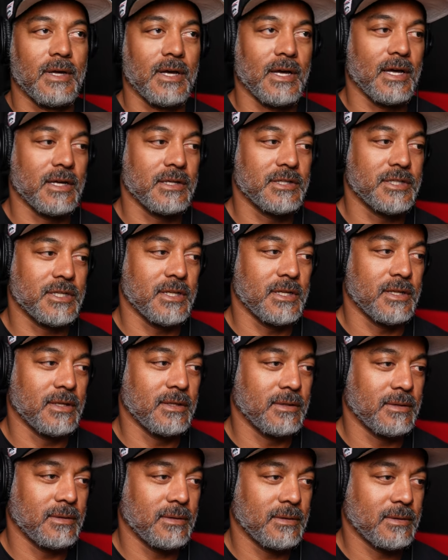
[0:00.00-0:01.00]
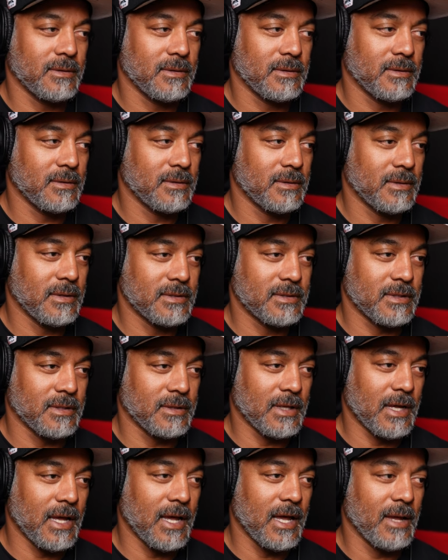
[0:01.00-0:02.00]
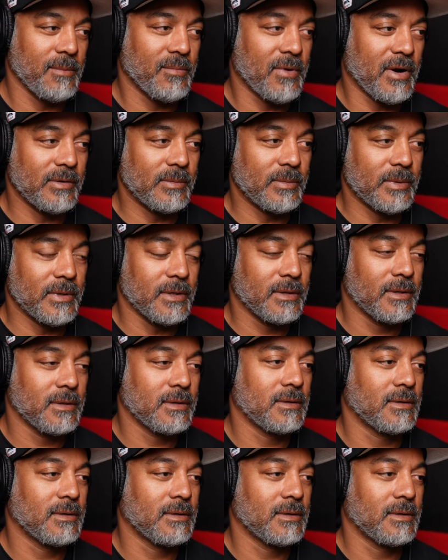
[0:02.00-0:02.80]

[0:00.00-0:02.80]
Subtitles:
Yeah, she didn't. It's a lie, probably.